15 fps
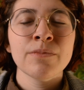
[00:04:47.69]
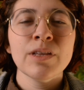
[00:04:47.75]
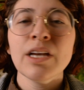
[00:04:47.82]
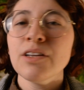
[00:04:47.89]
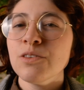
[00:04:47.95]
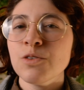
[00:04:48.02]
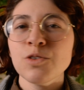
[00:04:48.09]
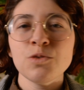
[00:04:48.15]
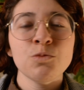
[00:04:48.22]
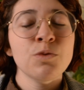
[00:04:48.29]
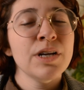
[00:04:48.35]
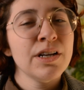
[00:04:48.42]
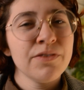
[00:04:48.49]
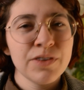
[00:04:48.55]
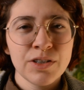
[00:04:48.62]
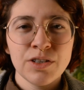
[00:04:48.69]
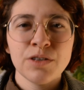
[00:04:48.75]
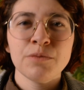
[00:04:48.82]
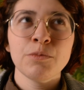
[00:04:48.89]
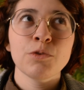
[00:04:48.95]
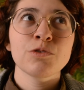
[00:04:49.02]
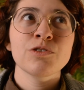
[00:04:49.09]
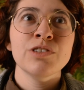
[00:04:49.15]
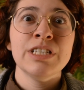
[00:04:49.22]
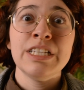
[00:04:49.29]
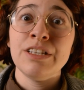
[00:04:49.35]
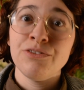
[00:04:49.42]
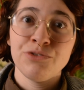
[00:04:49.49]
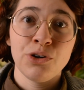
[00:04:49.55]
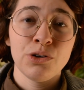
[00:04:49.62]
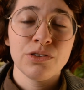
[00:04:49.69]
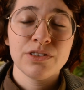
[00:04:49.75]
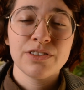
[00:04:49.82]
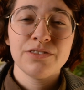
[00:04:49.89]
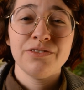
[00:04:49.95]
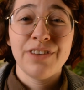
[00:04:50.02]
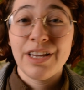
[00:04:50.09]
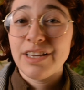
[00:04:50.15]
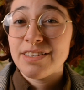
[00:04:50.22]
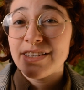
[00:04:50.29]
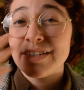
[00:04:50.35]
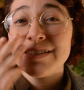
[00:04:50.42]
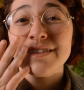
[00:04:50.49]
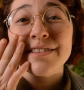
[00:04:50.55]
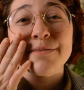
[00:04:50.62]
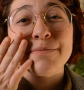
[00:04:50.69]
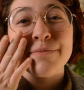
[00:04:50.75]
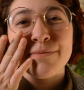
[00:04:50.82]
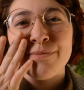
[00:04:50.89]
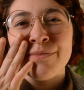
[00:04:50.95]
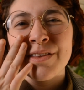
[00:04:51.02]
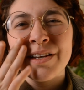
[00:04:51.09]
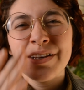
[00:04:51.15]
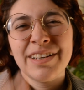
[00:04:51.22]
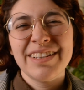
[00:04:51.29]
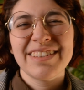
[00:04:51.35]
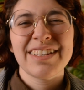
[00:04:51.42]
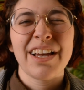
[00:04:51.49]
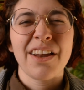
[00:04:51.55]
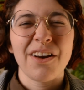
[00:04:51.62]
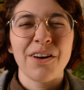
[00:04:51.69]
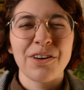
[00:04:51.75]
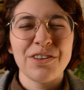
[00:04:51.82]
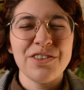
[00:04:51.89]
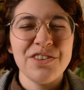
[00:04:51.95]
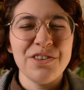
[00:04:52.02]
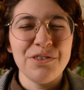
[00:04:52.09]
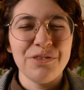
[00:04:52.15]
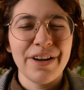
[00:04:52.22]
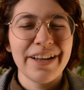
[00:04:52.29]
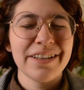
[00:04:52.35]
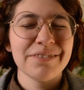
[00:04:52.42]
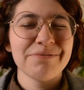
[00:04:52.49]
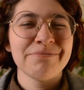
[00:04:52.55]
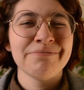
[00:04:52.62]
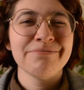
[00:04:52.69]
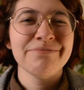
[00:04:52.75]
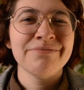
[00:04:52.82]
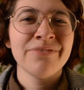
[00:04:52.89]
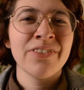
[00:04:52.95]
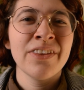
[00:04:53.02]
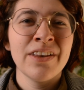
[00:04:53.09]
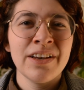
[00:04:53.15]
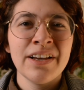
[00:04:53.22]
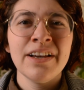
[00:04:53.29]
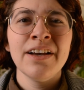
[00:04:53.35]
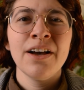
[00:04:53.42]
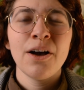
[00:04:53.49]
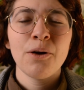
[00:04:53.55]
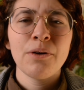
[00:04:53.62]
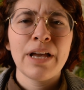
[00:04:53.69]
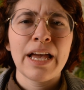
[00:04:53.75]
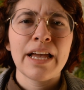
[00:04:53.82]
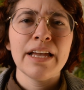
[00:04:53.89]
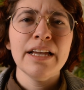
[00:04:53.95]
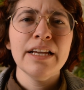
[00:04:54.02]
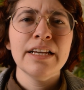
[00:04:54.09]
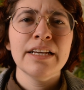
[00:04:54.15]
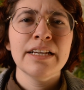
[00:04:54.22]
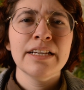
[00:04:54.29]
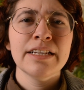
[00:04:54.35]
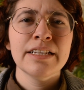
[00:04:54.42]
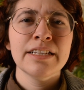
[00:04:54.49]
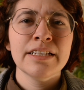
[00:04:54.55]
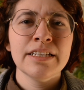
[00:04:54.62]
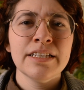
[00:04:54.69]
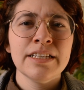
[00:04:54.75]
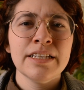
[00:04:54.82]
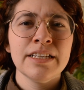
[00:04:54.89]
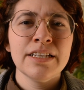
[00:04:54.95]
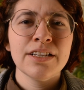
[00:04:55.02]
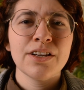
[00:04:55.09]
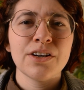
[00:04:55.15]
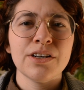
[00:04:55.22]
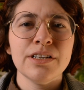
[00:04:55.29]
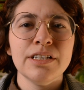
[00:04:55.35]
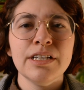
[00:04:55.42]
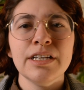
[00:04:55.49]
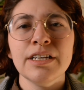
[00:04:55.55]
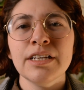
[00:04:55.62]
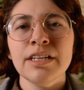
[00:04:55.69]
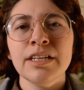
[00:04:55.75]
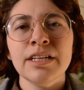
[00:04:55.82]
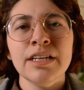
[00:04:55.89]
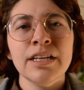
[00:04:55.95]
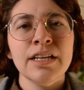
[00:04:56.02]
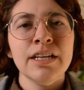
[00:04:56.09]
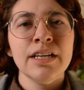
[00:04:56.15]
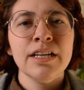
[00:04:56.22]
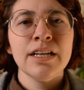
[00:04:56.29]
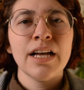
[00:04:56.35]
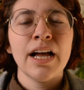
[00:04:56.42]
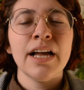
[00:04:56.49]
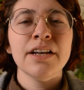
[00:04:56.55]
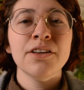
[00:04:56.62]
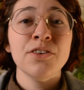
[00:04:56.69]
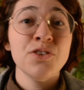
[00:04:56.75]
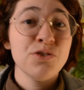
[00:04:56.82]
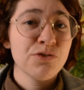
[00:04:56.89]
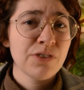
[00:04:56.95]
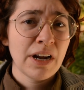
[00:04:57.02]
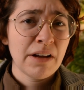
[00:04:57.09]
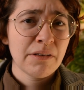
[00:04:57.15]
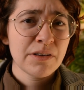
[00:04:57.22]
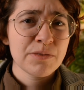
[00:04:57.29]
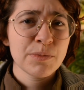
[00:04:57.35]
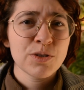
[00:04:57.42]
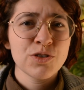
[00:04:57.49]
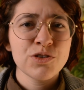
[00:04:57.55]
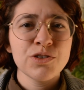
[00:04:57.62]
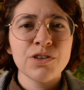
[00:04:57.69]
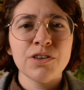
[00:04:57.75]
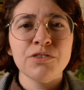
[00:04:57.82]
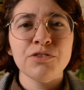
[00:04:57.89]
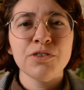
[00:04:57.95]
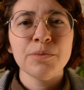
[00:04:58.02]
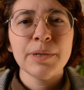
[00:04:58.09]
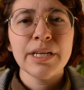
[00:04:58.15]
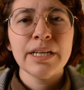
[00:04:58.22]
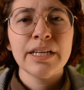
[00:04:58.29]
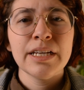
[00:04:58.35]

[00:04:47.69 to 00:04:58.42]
And just whatever your most default face is. It's kind of hard to do, right? Okay. Good. And could you frown as much as you could for me?